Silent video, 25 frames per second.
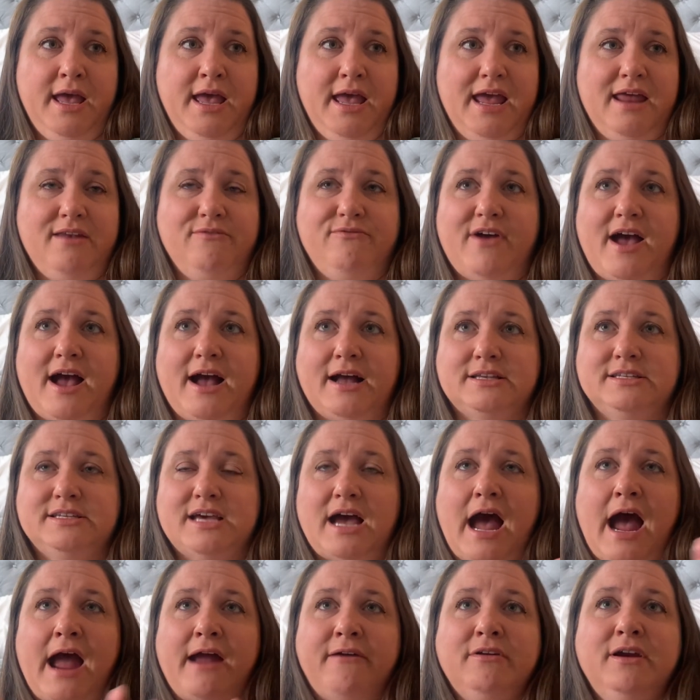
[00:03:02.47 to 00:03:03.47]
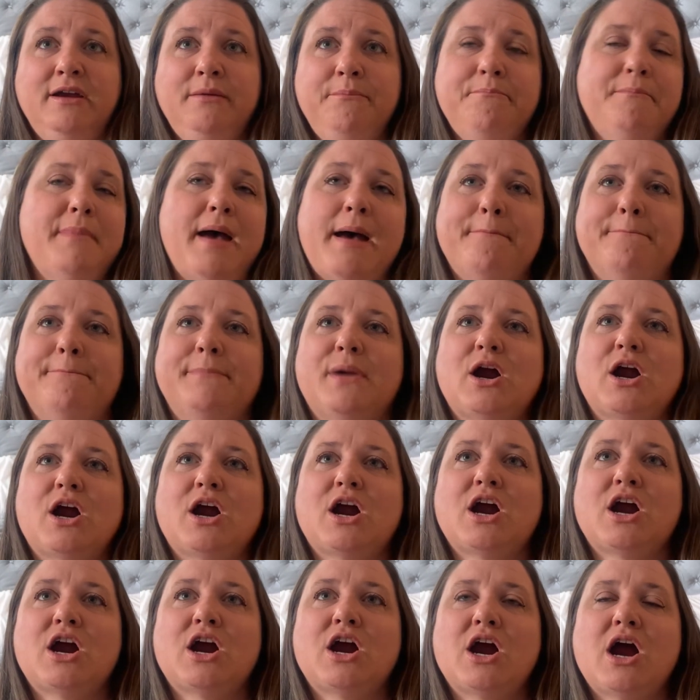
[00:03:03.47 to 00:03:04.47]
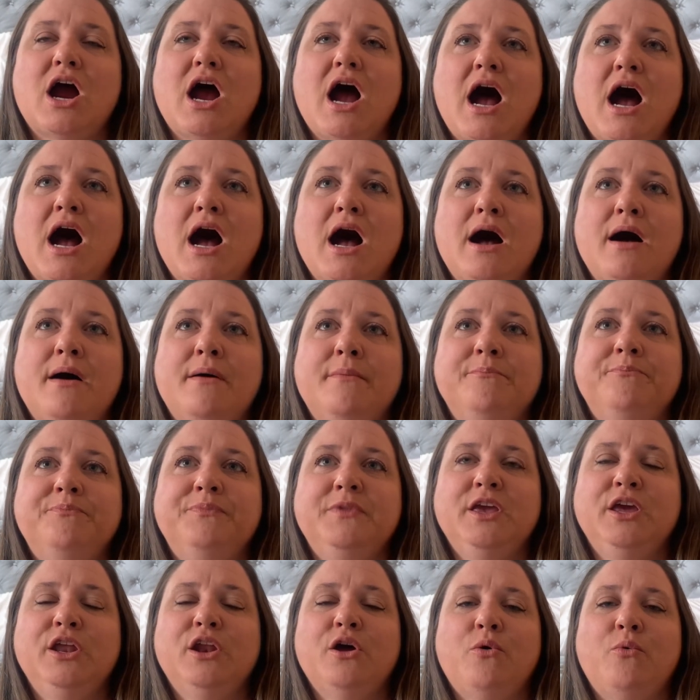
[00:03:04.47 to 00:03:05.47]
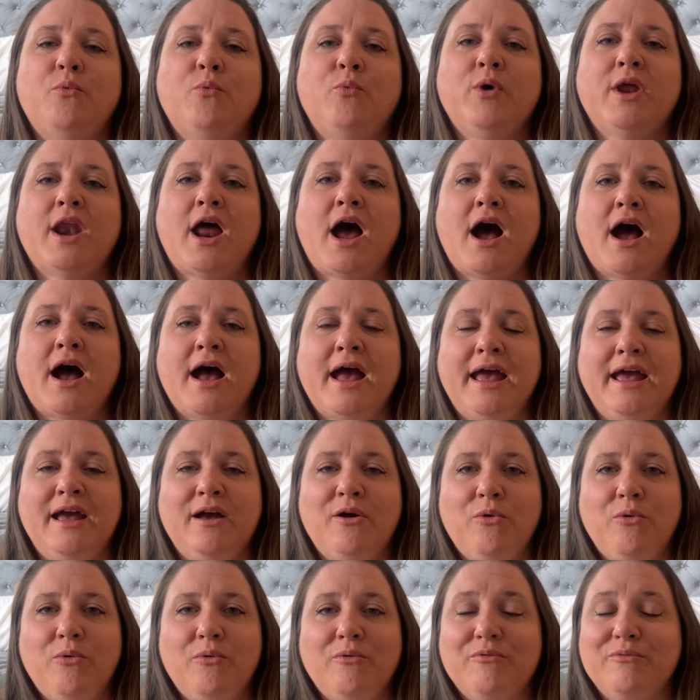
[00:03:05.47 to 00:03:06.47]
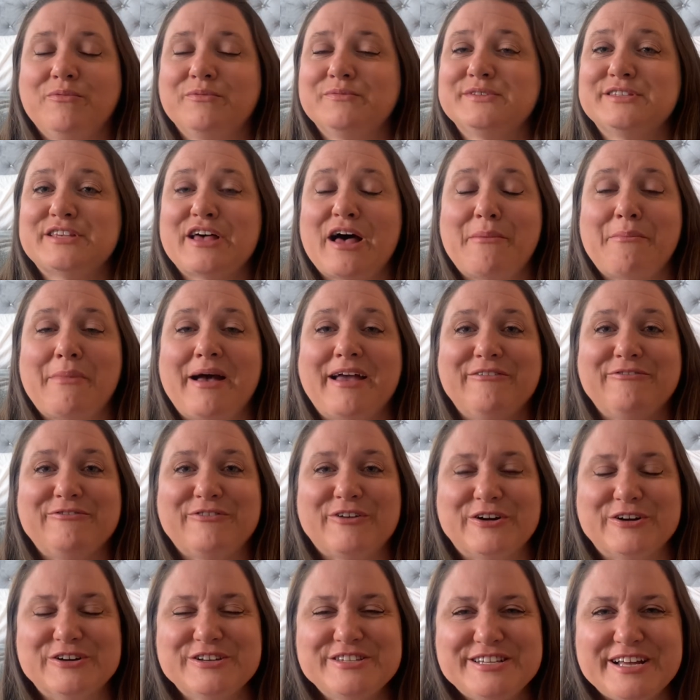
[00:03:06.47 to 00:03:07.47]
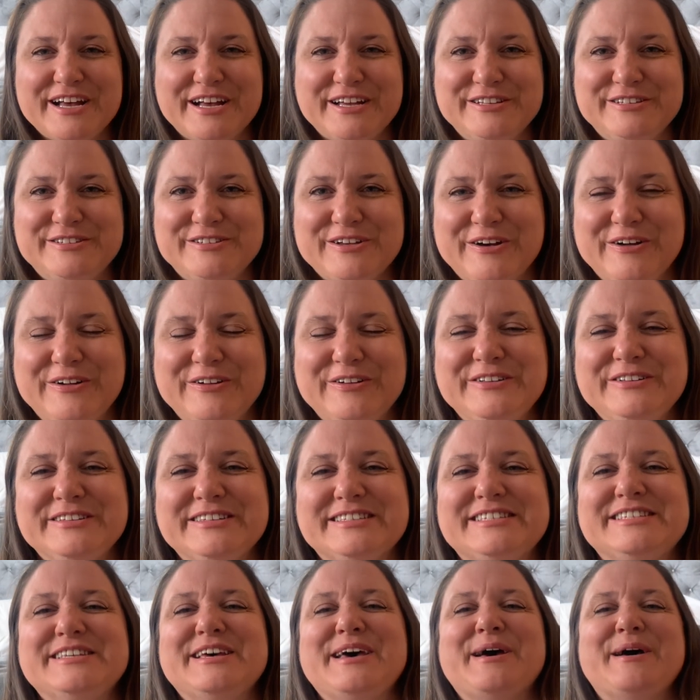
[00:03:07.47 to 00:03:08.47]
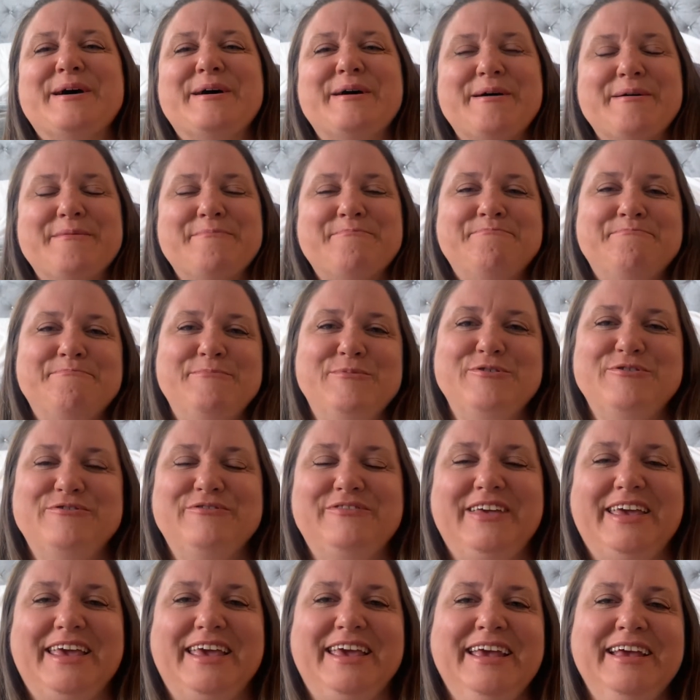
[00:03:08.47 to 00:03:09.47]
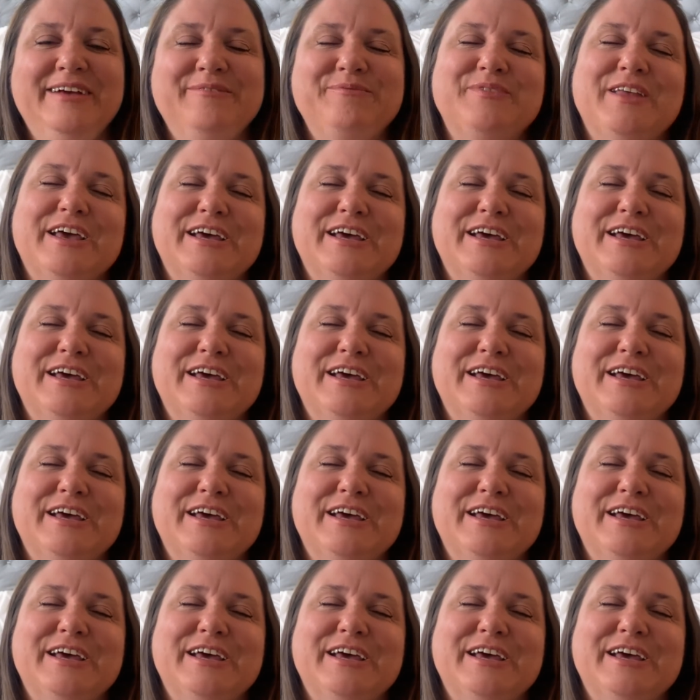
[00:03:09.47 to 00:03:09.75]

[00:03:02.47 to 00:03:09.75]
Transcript: In fact, I remember, when I saw my first adult videotape,